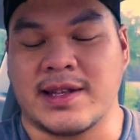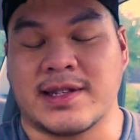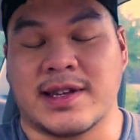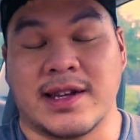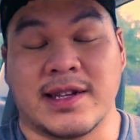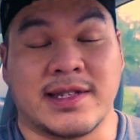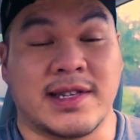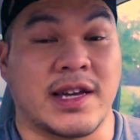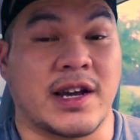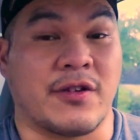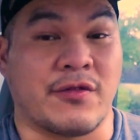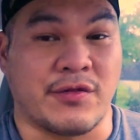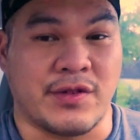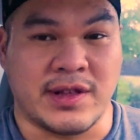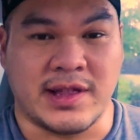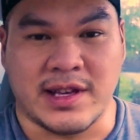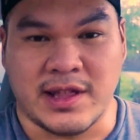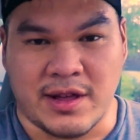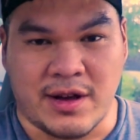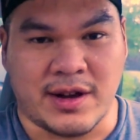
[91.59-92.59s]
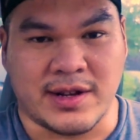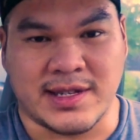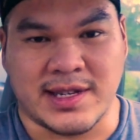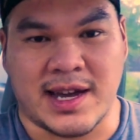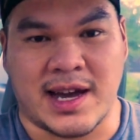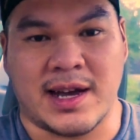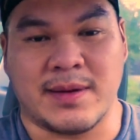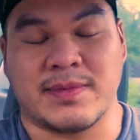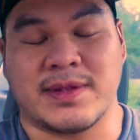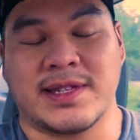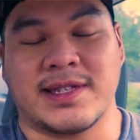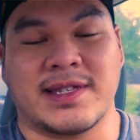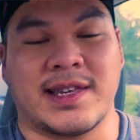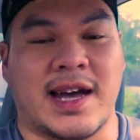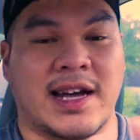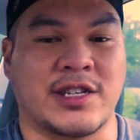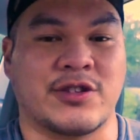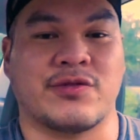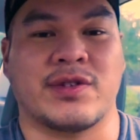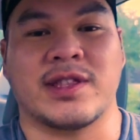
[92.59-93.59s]
It's gonna take a really long time to
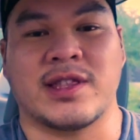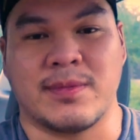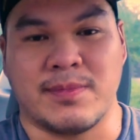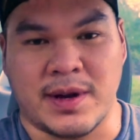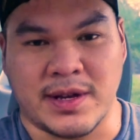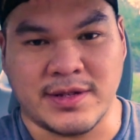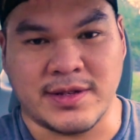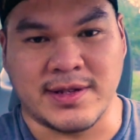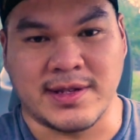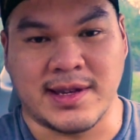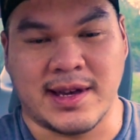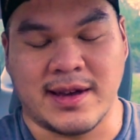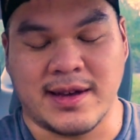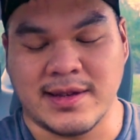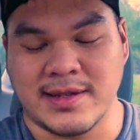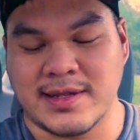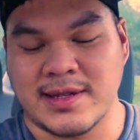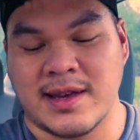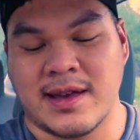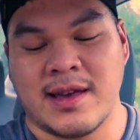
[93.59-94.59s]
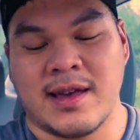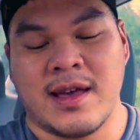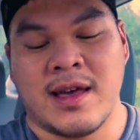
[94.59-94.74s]
saturate the muscle cells.